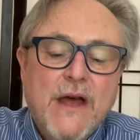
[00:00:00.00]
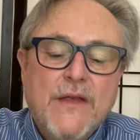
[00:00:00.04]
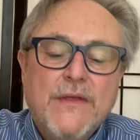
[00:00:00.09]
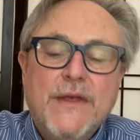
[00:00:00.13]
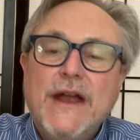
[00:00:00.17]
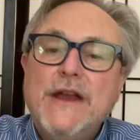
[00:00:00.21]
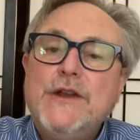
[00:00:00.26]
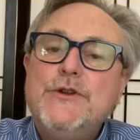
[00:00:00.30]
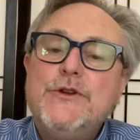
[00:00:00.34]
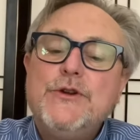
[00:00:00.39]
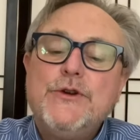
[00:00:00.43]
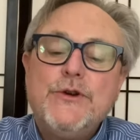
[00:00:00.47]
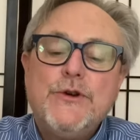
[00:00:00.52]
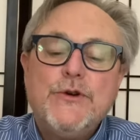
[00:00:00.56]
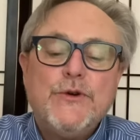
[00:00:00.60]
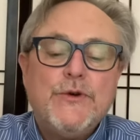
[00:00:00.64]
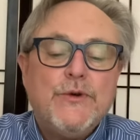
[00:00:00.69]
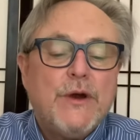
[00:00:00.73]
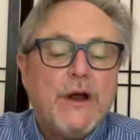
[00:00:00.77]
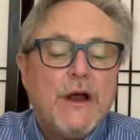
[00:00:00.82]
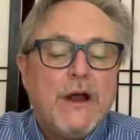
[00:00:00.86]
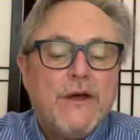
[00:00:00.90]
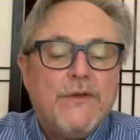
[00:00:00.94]
They
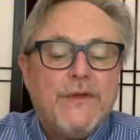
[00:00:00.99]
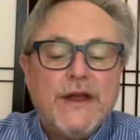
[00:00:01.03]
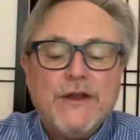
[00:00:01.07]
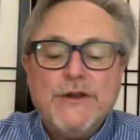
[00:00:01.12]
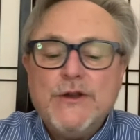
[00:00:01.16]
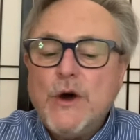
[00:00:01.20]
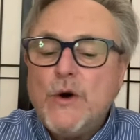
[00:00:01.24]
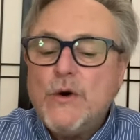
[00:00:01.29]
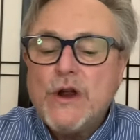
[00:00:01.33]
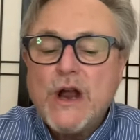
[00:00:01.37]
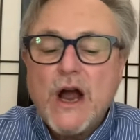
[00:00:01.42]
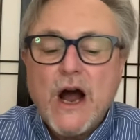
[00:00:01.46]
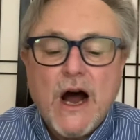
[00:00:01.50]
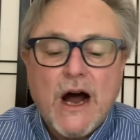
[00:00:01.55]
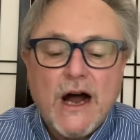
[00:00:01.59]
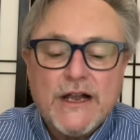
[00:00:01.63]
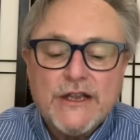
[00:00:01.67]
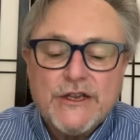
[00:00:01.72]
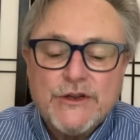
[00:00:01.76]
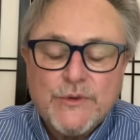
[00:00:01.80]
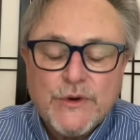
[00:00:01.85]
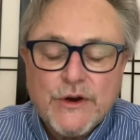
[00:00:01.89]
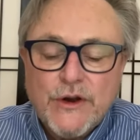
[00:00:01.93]
knew that no
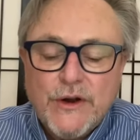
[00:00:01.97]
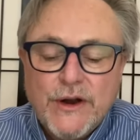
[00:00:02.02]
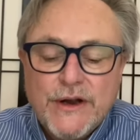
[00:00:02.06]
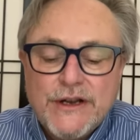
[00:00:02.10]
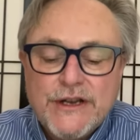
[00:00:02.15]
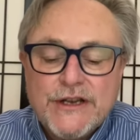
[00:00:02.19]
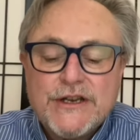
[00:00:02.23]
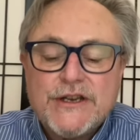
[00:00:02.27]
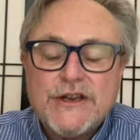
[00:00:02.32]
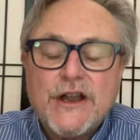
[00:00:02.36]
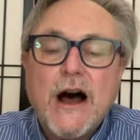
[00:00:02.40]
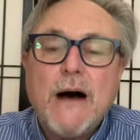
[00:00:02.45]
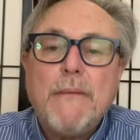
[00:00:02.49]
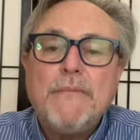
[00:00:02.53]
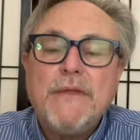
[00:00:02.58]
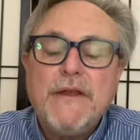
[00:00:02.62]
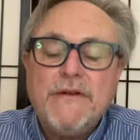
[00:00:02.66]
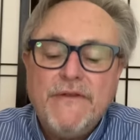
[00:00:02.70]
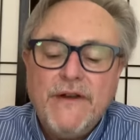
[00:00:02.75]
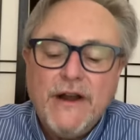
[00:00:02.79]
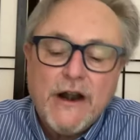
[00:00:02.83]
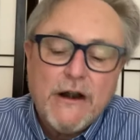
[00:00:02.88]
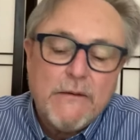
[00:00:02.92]
gods were going to stop
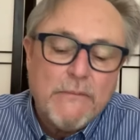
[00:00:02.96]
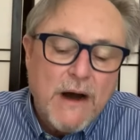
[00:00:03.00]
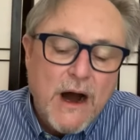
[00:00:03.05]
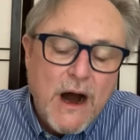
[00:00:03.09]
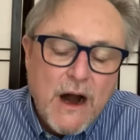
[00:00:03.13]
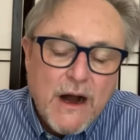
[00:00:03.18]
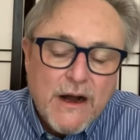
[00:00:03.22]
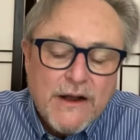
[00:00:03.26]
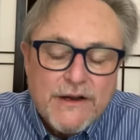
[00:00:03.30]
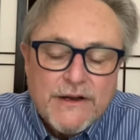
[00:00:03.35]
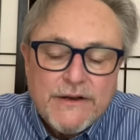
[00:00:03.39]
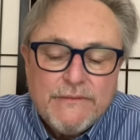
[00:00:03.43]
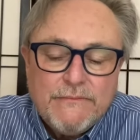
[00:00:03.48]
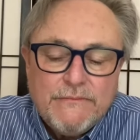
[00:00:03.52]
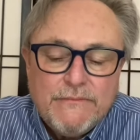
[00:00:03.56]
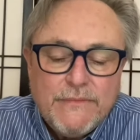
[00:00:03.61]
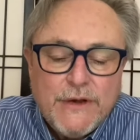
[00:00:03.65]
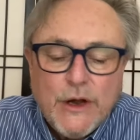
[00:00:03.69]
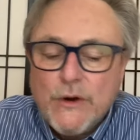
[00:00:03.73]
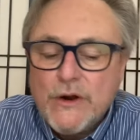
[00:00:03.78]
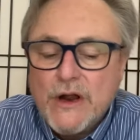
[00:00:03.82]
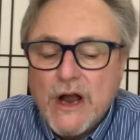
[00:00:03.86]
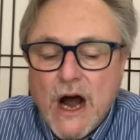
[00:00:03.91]
the Wehrmacht.
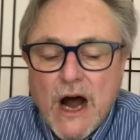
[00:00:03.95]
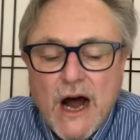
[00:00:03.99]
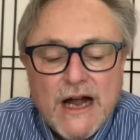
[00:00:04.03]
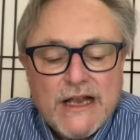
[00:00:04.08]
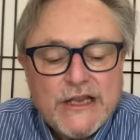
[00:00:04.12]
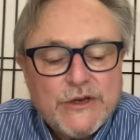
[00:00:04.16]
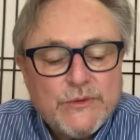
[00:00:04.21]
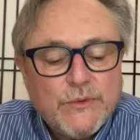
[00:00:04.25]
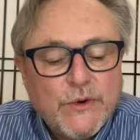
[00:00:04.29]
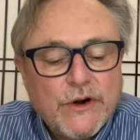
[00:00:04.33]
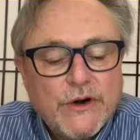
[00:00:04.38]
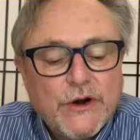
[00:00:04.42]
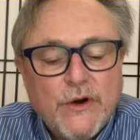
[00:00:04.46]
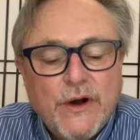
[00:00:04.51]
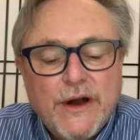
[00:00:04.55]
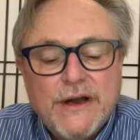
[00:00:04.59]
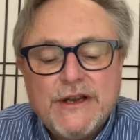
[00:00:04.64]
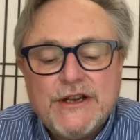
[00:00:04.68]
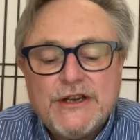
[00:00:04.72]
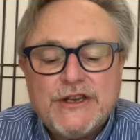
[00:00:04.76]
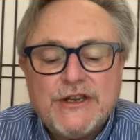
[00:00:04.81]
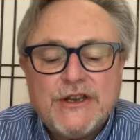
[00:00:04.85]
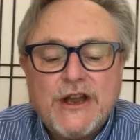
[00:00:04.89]
No gods were
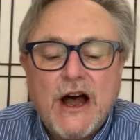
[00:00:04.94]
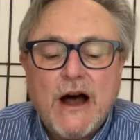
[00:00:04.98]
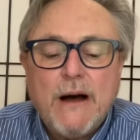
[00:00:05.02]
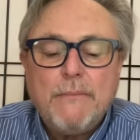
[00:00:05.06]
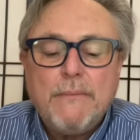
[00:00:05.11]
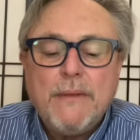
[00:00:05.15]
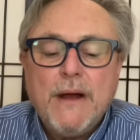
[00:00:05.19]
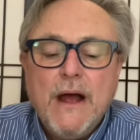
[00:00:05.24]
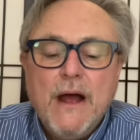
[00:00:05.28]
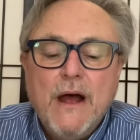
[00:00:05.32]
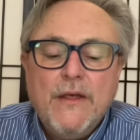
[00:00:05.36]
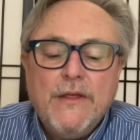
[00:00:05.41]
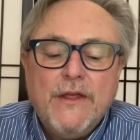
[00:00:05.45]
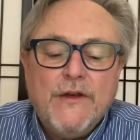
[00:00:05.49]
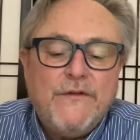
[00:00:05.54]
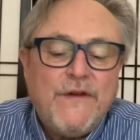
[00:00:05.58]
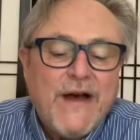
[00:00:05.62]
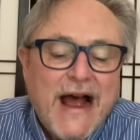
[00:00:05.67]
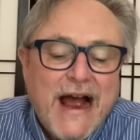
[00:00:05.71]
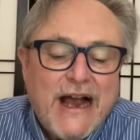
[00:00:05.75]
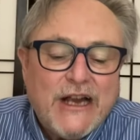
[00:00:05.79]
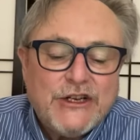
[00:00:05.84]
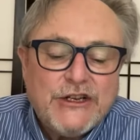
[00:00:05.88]
going to stop the
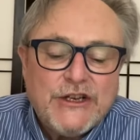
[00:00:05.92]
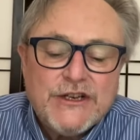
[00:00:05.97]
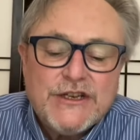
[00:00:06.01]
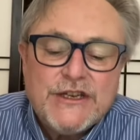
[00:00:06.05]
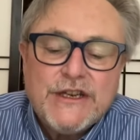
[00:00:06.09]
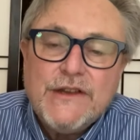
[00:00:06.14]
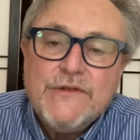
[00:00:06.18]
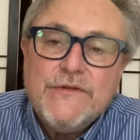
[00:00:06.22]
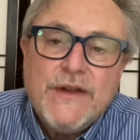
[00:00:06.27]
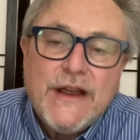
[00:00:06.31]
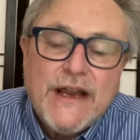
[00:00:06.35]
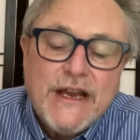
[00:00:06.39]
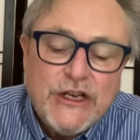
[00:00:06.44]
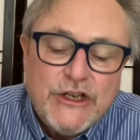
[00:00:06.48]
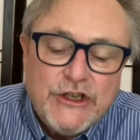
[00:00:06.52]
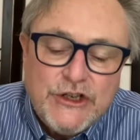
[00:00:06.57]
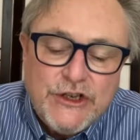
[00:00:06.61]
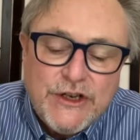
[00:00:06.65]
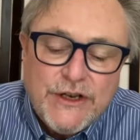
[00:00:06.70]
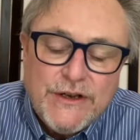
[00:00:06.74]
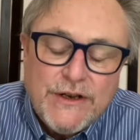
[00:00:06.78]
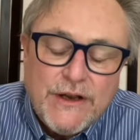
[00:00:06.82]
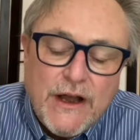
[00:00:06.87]
fascist
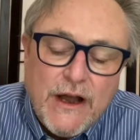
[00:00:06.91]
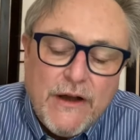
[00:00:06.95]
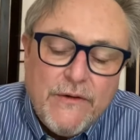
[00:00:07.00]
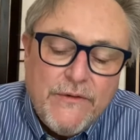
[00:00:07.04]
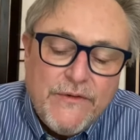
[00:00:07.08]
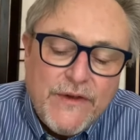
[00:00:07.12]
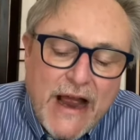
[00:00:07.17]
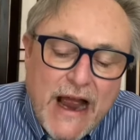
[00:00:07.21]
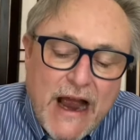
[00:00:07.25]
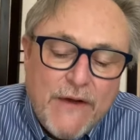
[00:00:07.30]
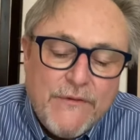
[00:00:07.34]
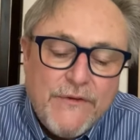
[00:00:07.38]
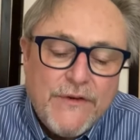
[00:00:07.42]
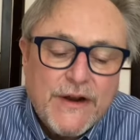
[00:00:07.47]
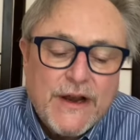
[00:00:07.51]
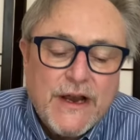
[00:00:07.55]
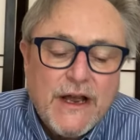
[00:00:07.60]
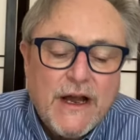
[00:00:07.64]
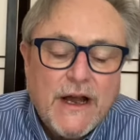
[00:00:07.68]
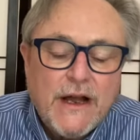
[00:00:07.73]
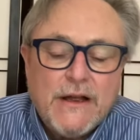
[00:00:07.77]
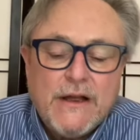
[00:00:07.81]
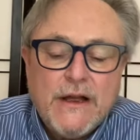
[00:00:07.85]
invasion of
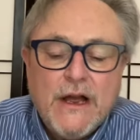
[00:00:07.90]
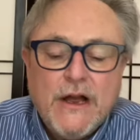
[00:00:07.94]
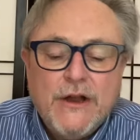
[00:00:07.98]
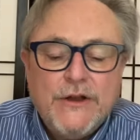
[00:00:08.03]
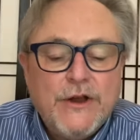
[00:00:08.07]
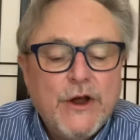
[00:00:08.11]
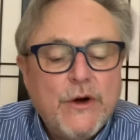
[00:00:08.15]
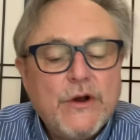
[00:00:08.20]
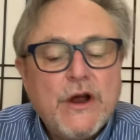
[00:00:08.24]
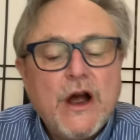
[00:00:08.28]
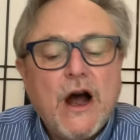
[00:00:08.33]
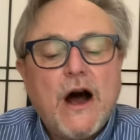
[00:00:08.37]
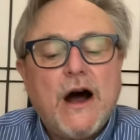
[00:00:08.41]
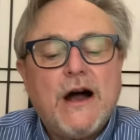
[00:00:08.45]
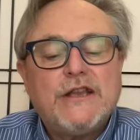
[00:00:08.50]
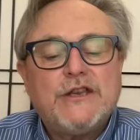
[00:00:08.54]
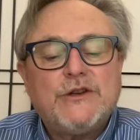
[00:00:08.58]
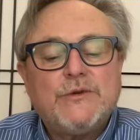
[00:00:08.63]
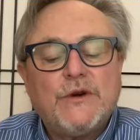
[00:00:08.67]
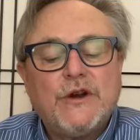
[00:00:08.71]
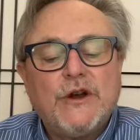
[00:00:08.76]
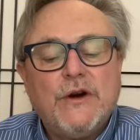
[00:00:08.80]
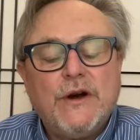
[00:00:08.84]
Africa. No
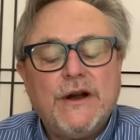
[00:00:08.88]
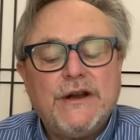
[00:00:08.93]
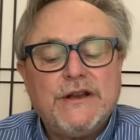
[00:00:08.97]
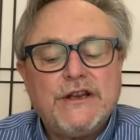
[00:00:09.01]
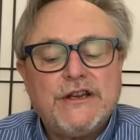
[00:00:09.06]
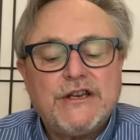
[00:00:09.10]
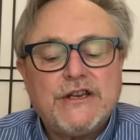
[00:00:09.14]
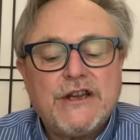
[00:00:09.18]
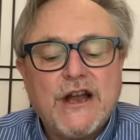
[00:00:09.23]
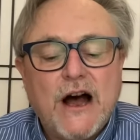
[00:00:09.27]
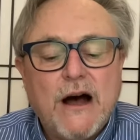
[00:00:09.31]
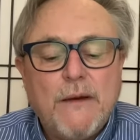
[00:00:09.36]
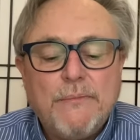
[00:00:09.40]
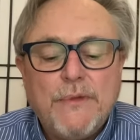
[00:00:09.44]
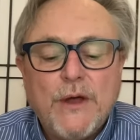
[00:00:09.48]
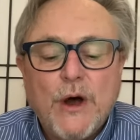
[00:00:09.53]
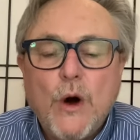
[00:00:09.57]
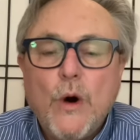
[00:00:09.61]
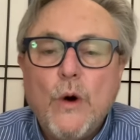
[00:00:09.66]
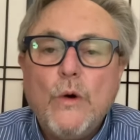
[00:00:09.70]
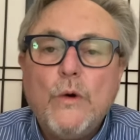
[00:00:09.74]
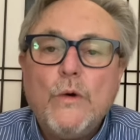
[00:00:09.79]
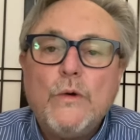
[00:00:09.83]
gods were going to stop the
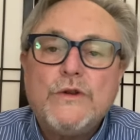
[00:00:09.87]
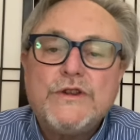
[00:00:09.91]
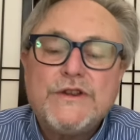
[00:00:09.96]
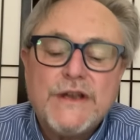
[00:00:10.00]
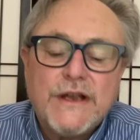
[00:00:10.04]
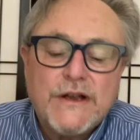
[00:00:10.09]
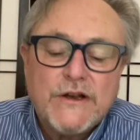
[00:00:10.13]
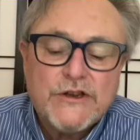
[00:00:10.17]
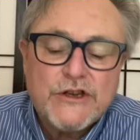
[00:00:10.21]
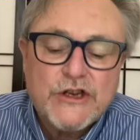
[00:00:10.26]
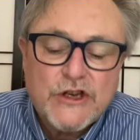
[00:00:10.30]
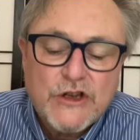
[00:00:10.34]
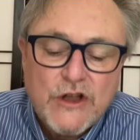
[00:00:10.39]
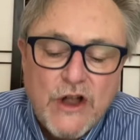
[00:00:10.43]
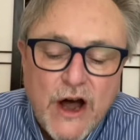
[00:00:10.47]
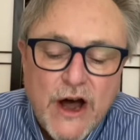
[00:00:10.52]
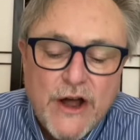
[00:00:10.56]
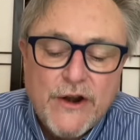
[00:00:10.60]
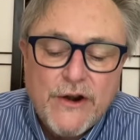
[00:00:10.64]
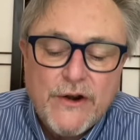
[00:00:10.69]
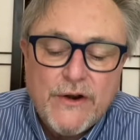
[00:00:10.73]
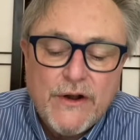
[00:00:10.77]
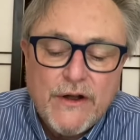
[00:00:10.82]
wholesale
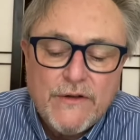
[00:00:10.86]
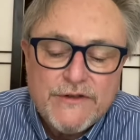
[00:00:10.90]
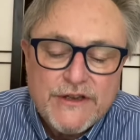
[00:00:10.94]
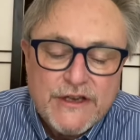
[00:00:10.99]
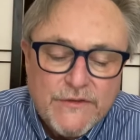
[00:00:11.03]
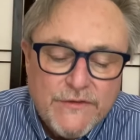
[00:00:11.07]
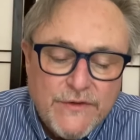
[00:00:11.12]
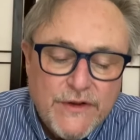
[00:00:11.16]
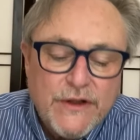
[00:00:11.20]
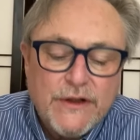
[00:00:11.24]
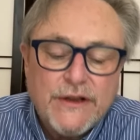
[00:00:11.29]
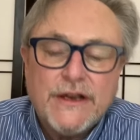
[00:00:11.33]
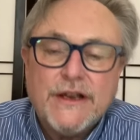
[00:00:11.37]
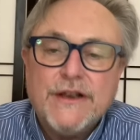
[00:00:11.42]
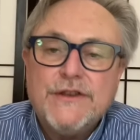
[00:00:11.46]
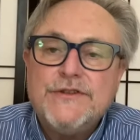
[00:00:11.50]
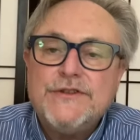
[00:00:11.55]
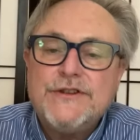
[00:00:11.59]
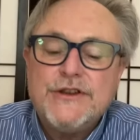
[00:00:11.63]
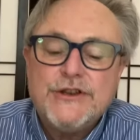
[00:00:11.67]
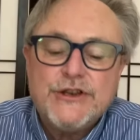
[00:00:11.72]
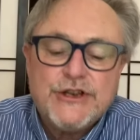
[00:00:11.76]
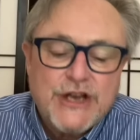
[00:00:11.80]
slaughter of
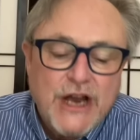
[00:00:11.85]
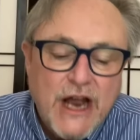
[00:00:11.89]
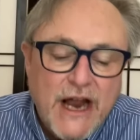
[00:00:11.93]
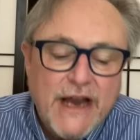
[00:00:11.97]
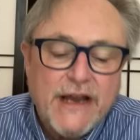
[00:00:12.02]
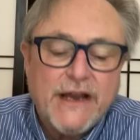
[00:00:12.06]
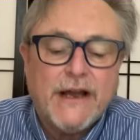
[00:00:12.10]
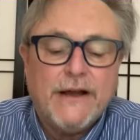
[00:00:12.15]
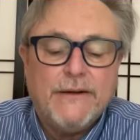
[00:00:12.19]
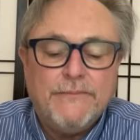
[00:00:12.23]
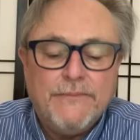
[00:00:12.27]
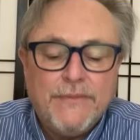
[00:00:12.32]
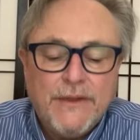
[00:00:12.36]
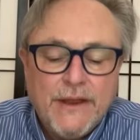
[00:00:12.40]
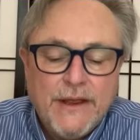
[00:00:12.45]
civilians in China.